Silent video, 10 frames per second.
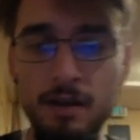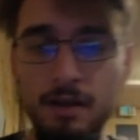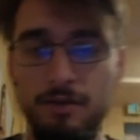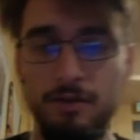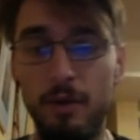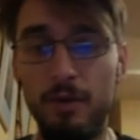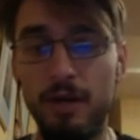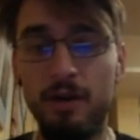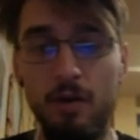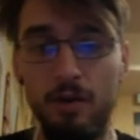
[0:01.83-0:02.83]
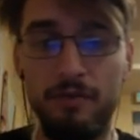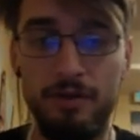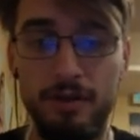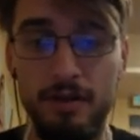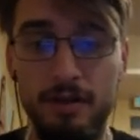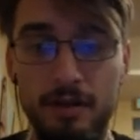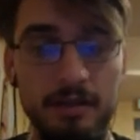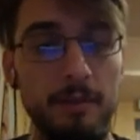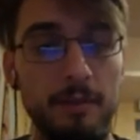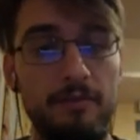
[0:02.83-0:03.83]
So I want to go over
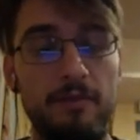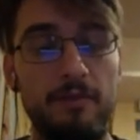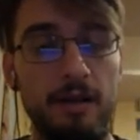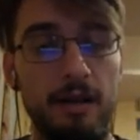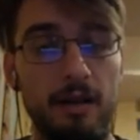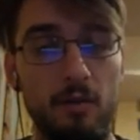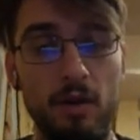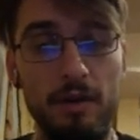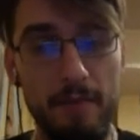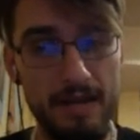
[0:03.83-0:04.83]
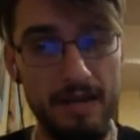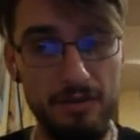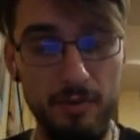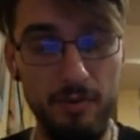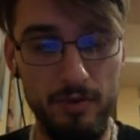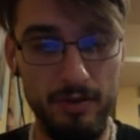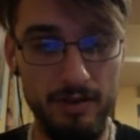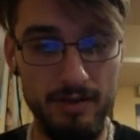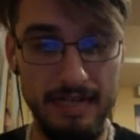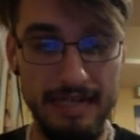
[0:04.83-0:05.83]
some of what makes
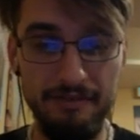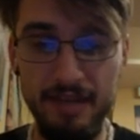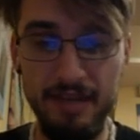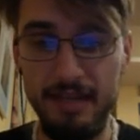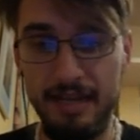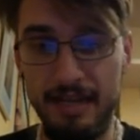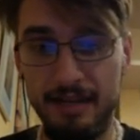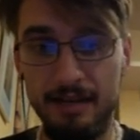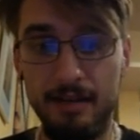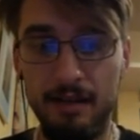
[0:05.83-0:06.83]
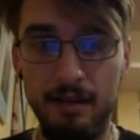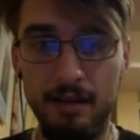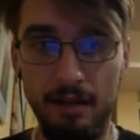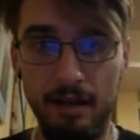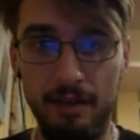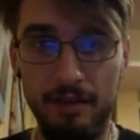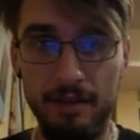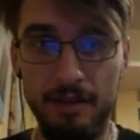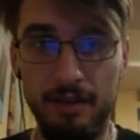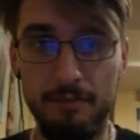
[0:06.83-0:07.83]
uPort significant in
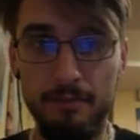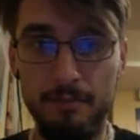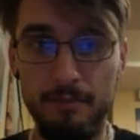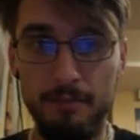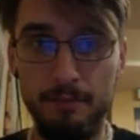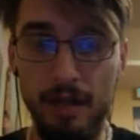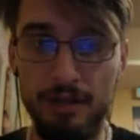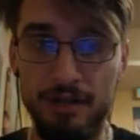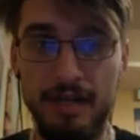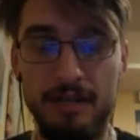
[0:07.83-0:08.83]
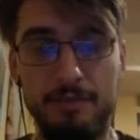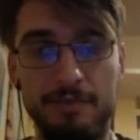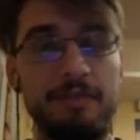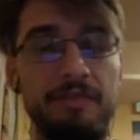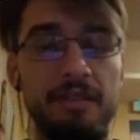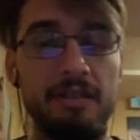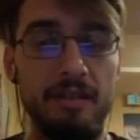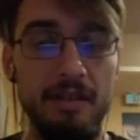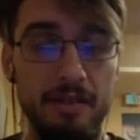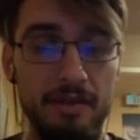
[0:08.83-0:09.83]
the blockchain, specifically
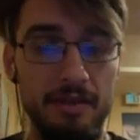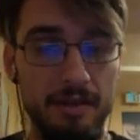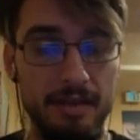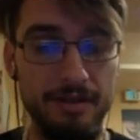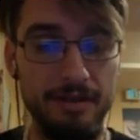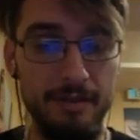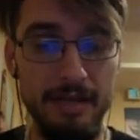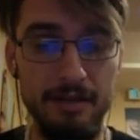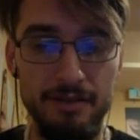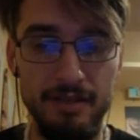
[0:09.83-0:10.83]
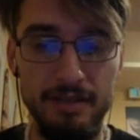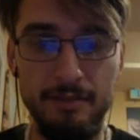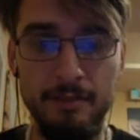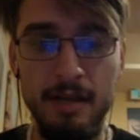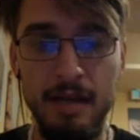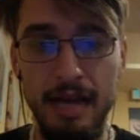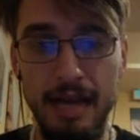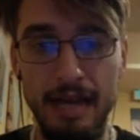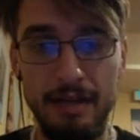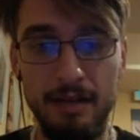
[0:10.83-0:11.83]
the Ethereum ecosystem,
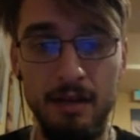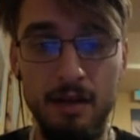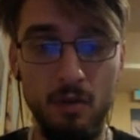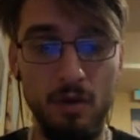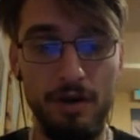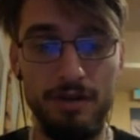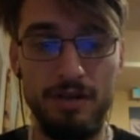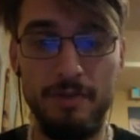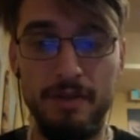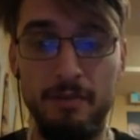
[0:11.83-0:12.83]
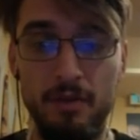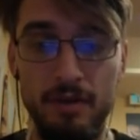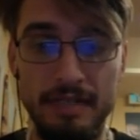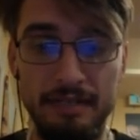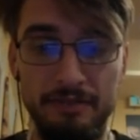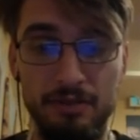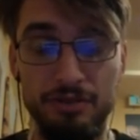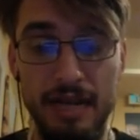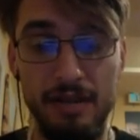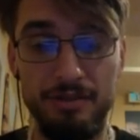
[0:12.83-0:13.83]
and what are some of the more difficult
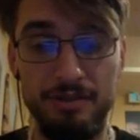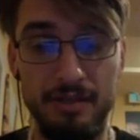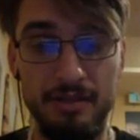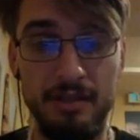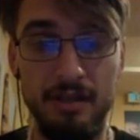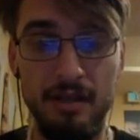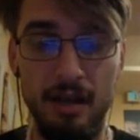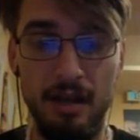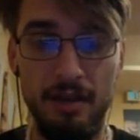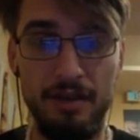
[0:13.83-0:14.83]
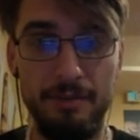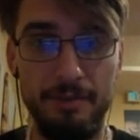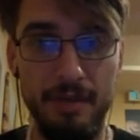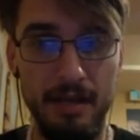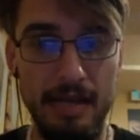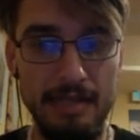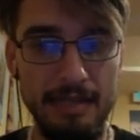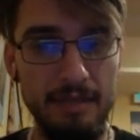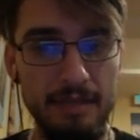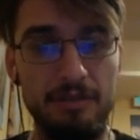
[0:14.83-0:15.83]
challenges they're
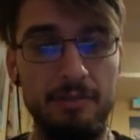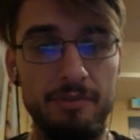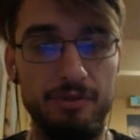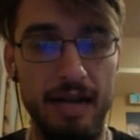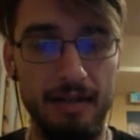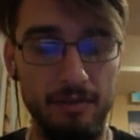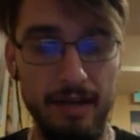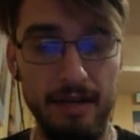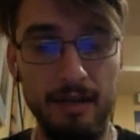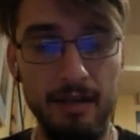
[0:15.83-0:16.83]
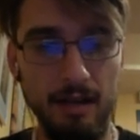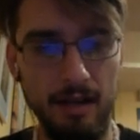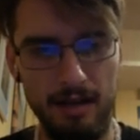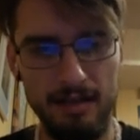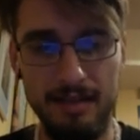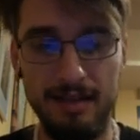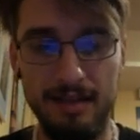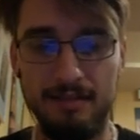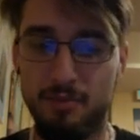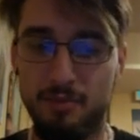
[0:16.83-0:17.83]
attempting to abstract away. Because I think
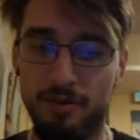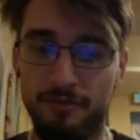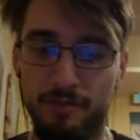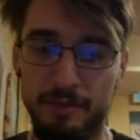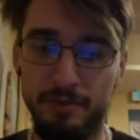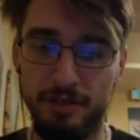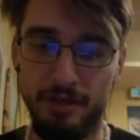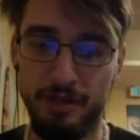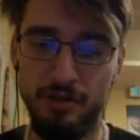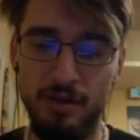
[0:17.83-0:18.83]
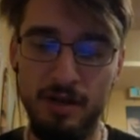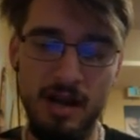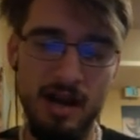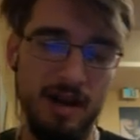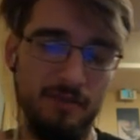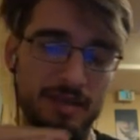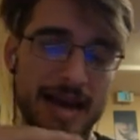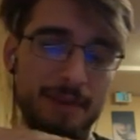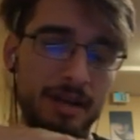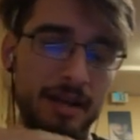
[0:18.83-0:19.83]
it's important for people to know kind of what's
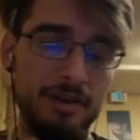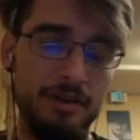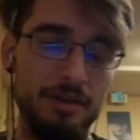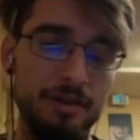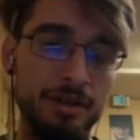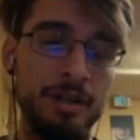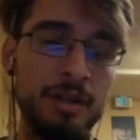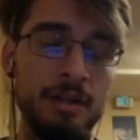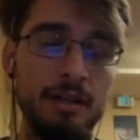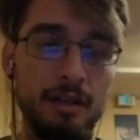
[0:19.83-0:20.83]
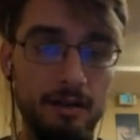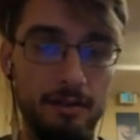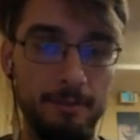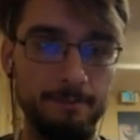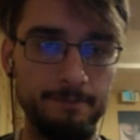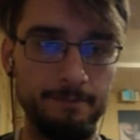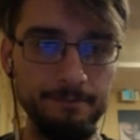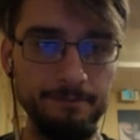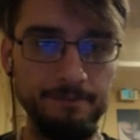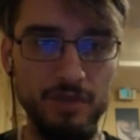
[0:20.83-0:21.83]
happening under the hood. Um,
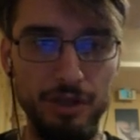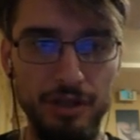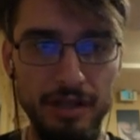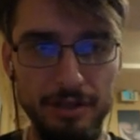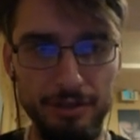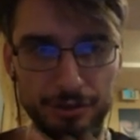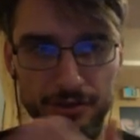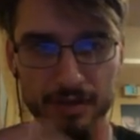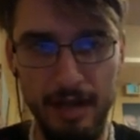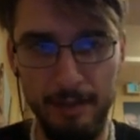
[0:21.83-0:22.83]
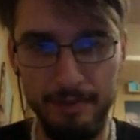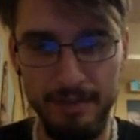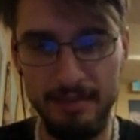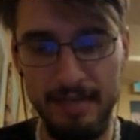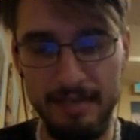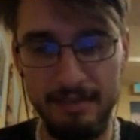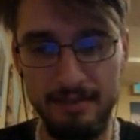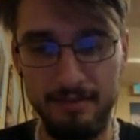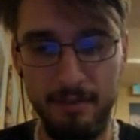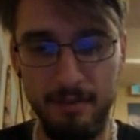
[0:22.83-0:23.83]
so you can either choose to opt into that
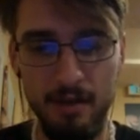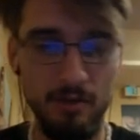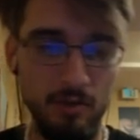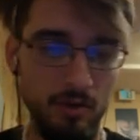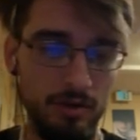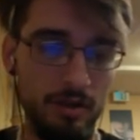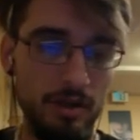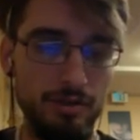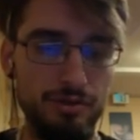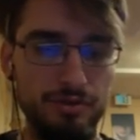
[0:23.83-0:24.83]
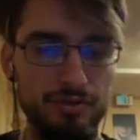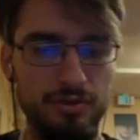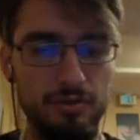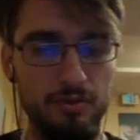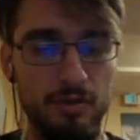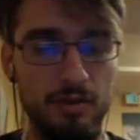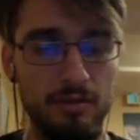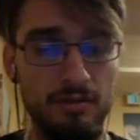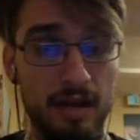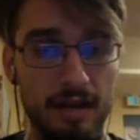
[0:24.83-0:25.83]
system or choose to
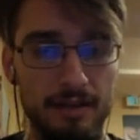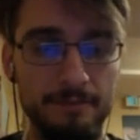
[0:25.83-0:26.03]
not.